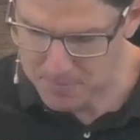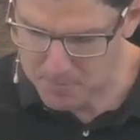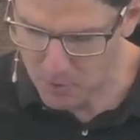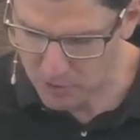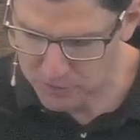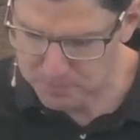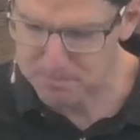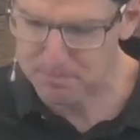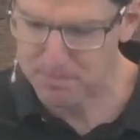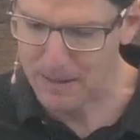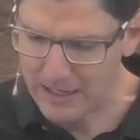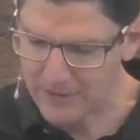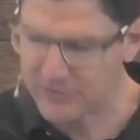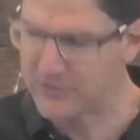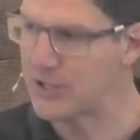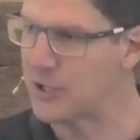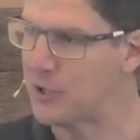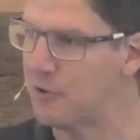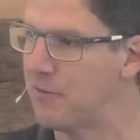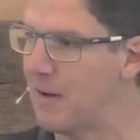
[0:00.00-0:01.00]
the most
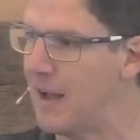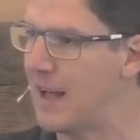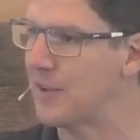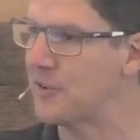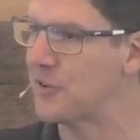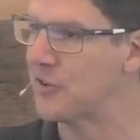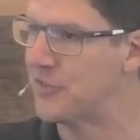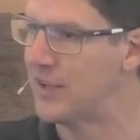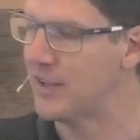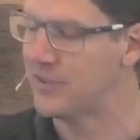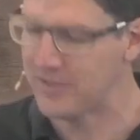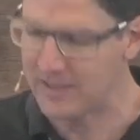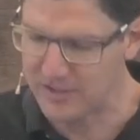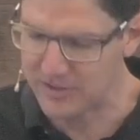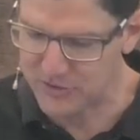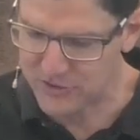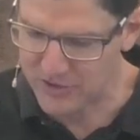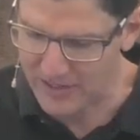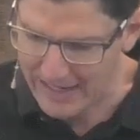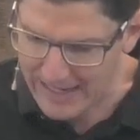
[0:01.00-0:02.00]
basic of our
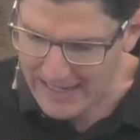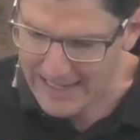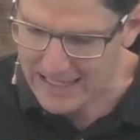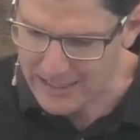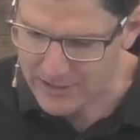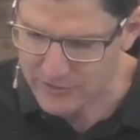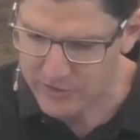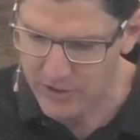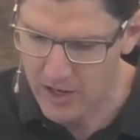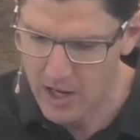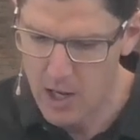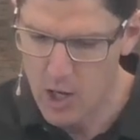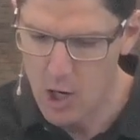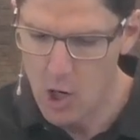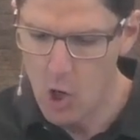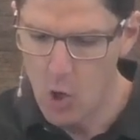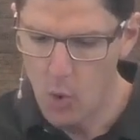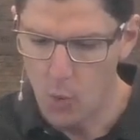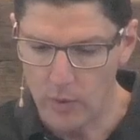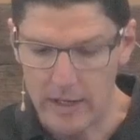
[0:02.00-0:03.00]
necessities to eat
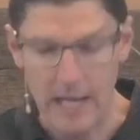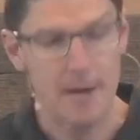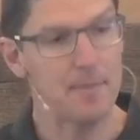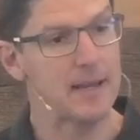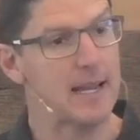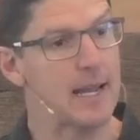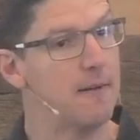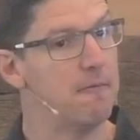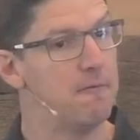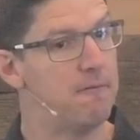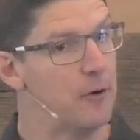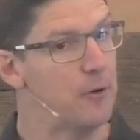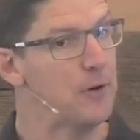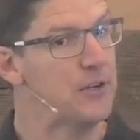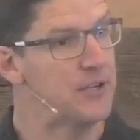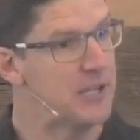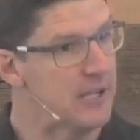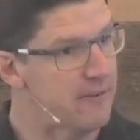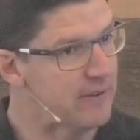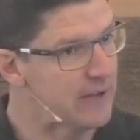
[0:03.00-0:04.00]
we now become very
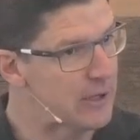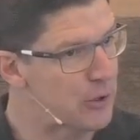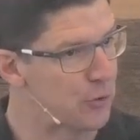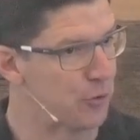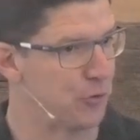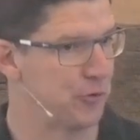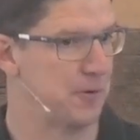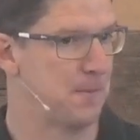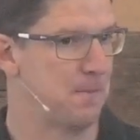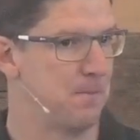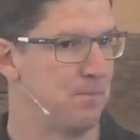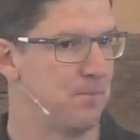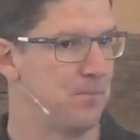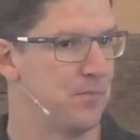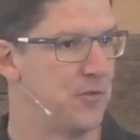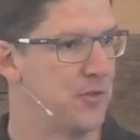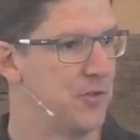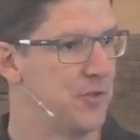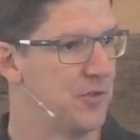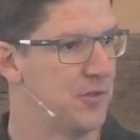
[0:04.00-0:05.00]
difficult.
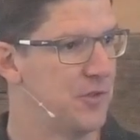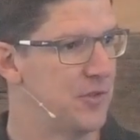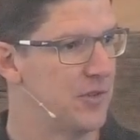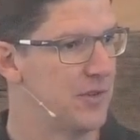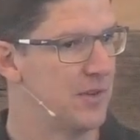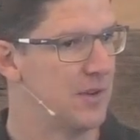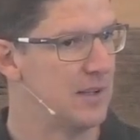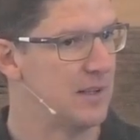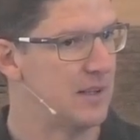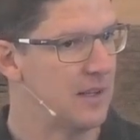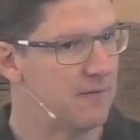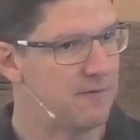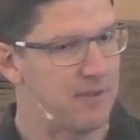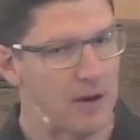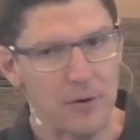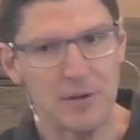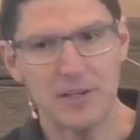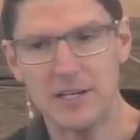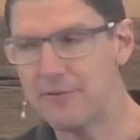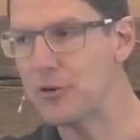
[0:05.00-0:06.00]
A
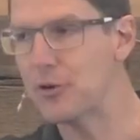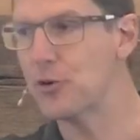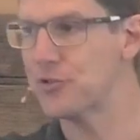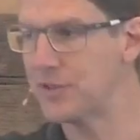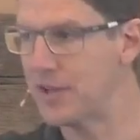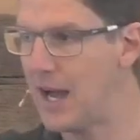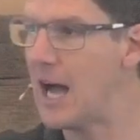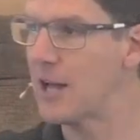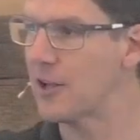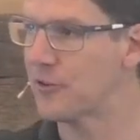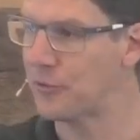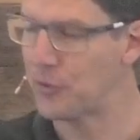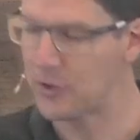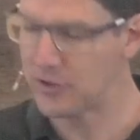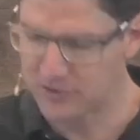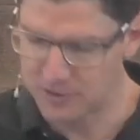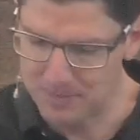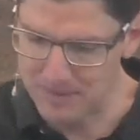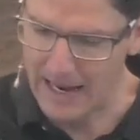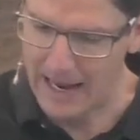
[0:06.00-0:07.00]
very difficult task for
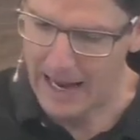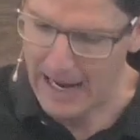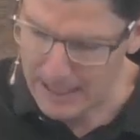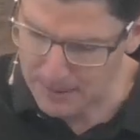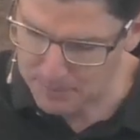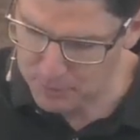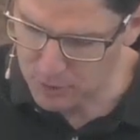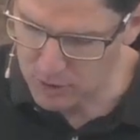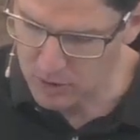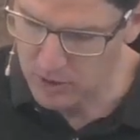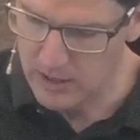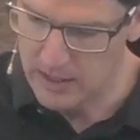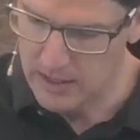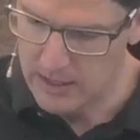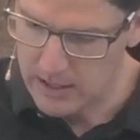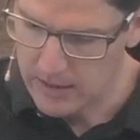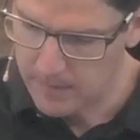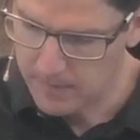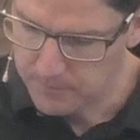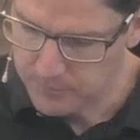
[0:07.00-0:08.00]
us to be able
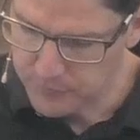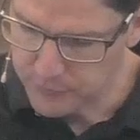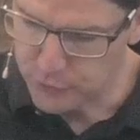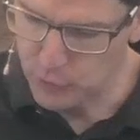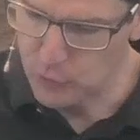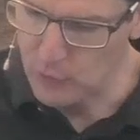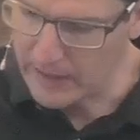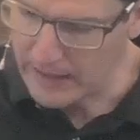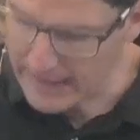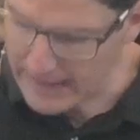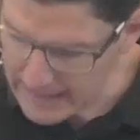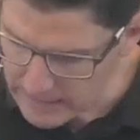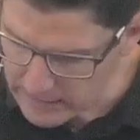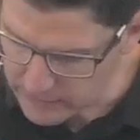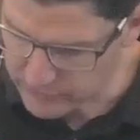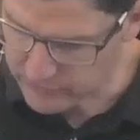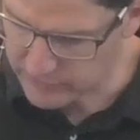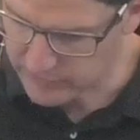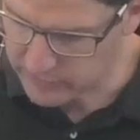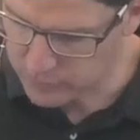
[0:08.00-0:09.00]
to
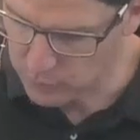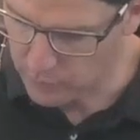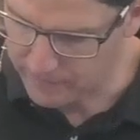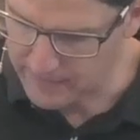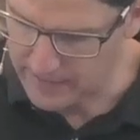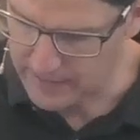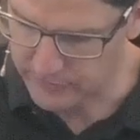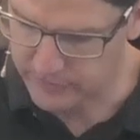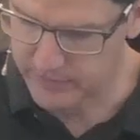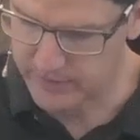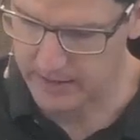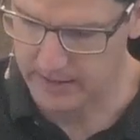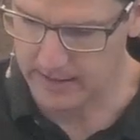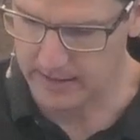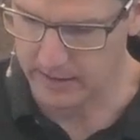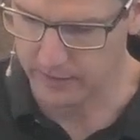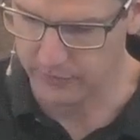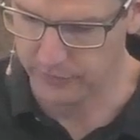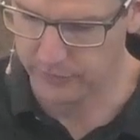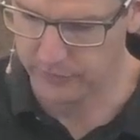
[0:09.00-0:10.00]
eat, is what that's
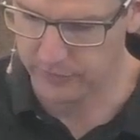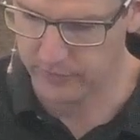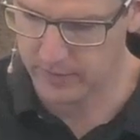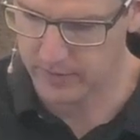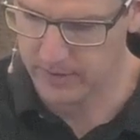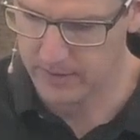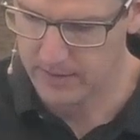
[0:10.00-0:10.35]
telling us.